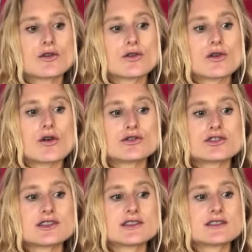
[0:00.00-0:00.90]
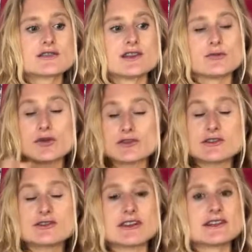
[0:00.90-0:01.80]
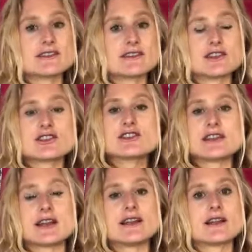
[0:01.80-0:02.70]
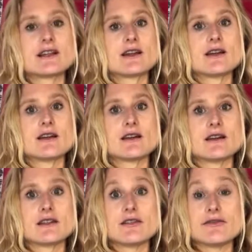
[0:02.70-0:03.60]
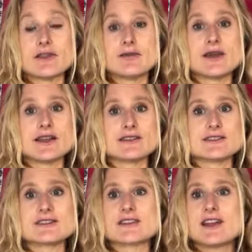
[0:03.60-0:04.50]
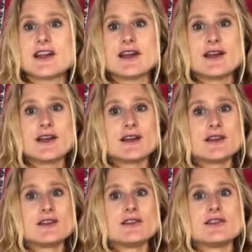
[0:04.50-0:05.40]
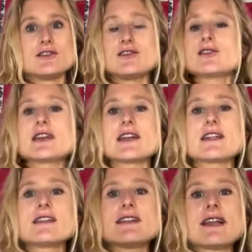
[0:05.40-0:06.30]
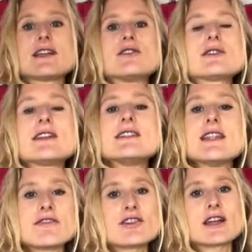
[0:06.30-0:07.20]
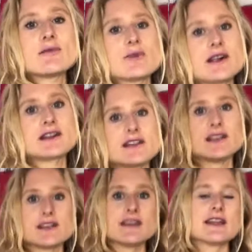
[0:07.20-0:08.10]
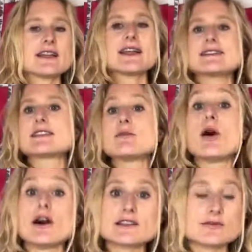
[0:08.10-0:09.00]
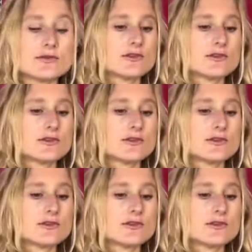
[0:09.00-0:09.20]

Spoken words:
coaches and personal trainers, they're just telling the females, you can never get bulky, like it's impossible,